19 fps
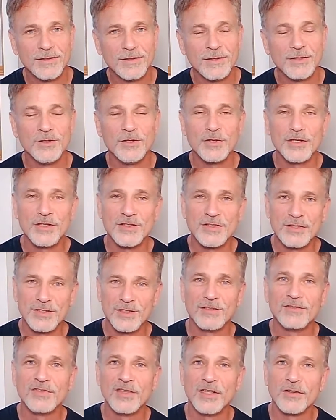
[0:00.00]
You can still
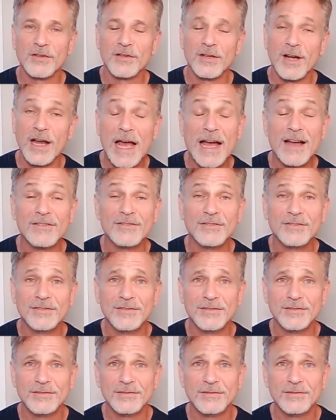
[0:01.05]
feel their love.
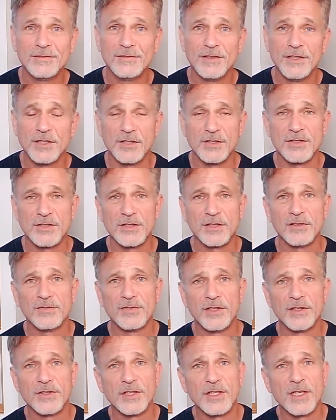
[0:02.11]
You can still
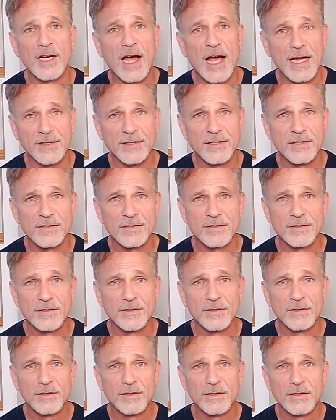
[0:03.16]
feel their kindness.
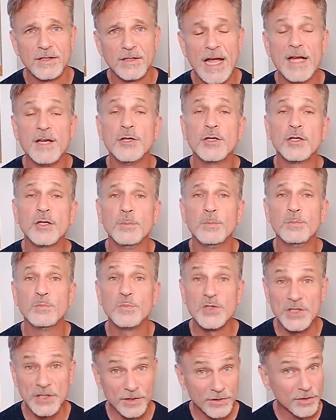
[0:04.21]
And you can
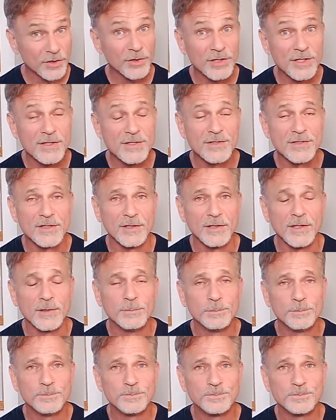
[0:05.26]
see the goodness in them.
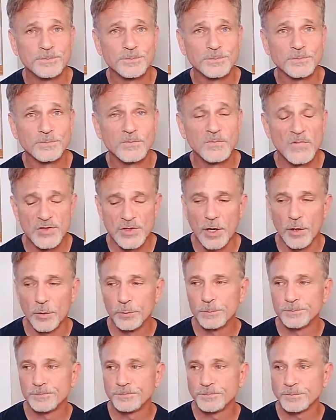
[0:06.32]
So,
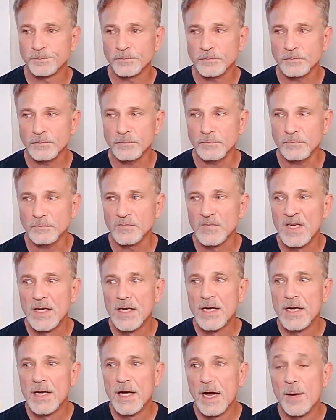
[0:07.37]

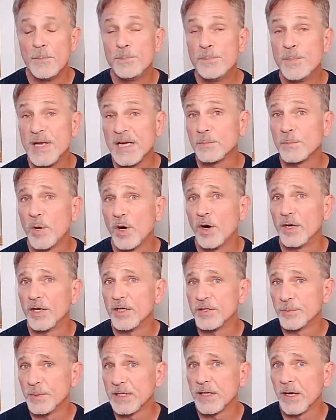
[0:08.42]
a big part is
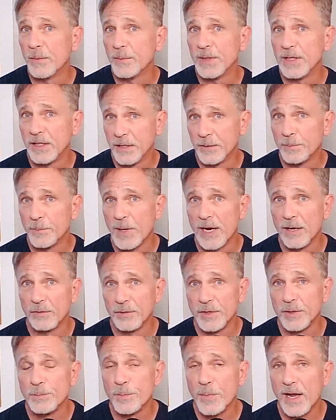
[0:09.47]
becoming an empowered
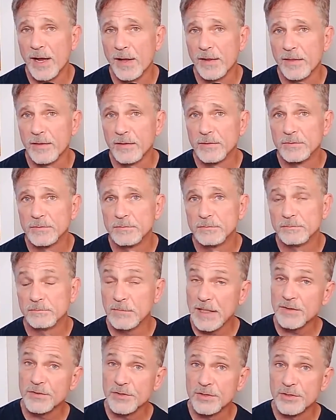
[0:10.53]
empath.
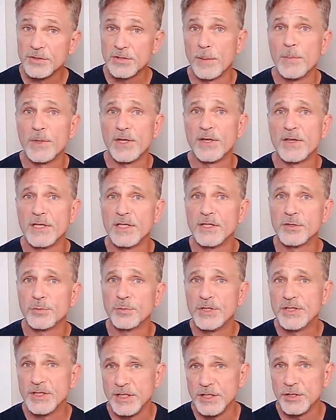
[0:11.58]
That's some of the things we
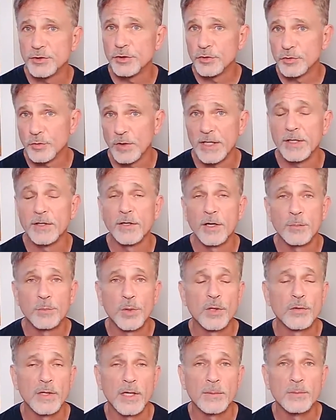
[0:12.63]
teach and train in our
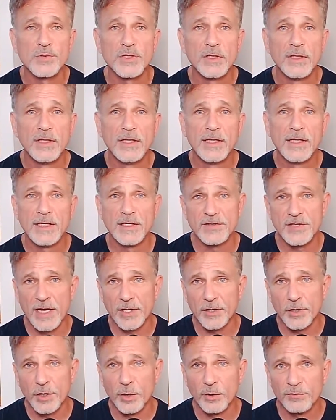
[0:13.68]
programs, is how to
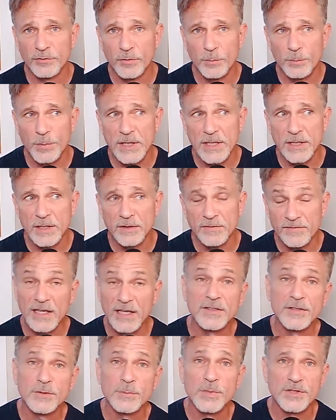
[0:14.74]
go from being a
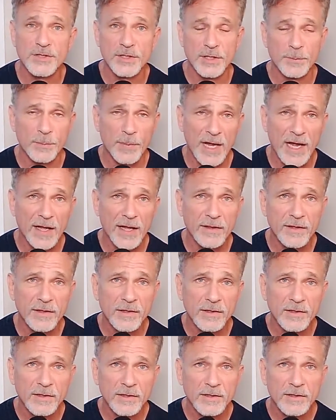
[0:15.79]
victim as an empath
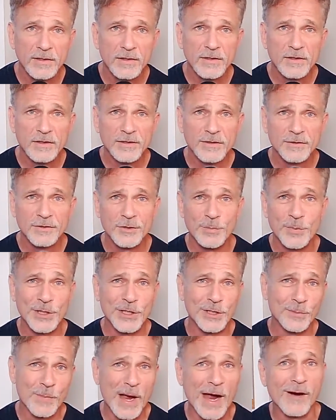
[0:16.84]
to being
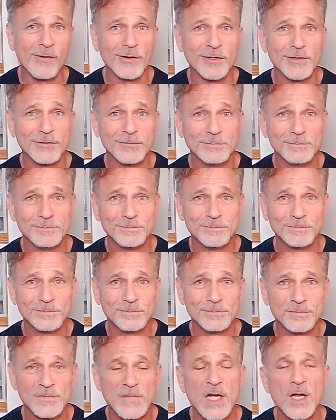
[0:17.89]
empowered.
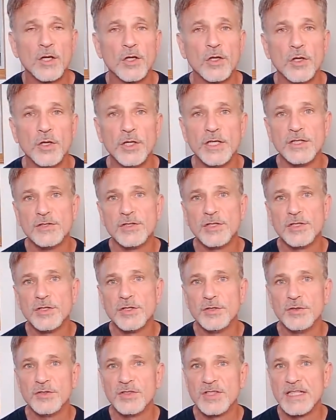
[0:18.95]
Learning to
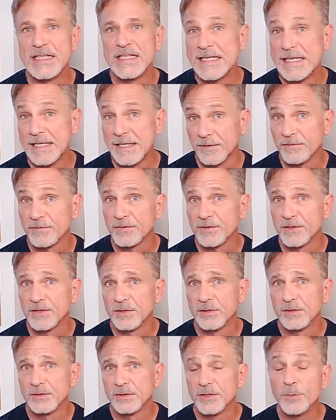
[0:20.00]
use the gift,
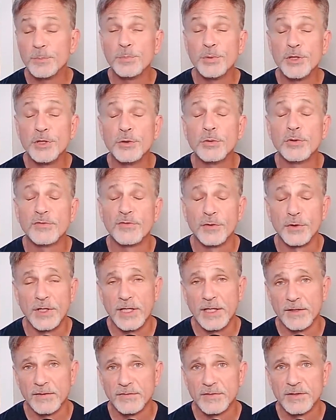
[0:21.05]
the beautiful
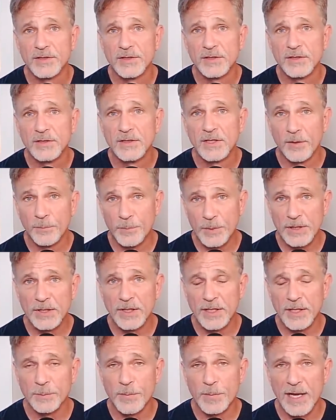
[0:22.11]
gift of being an
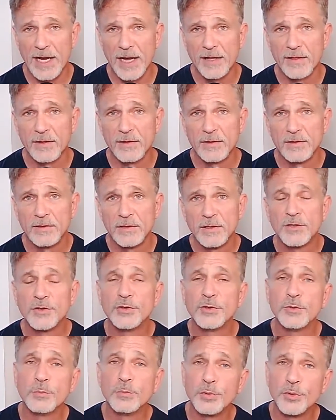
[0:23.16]
empath,
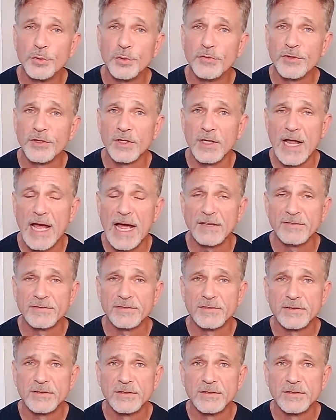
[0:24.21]
to improve your life